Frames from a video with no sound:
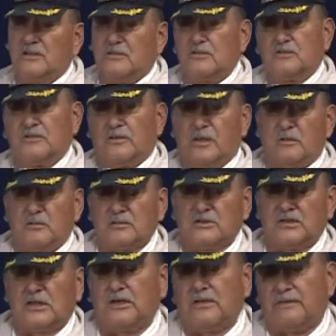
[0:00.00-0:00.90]
So that
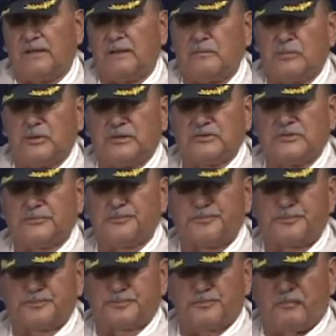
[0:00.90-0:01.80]
was the end of that bridge.
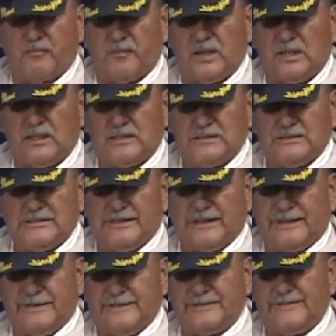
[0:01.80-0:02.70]

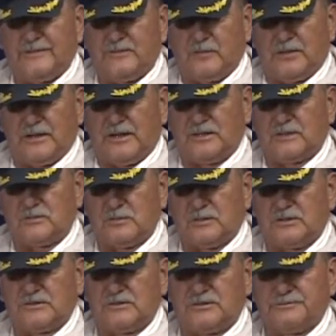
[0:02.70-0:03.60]
And to see what else
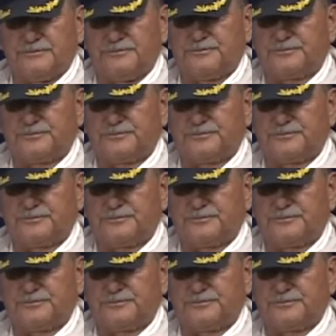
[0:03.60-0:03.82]
was it.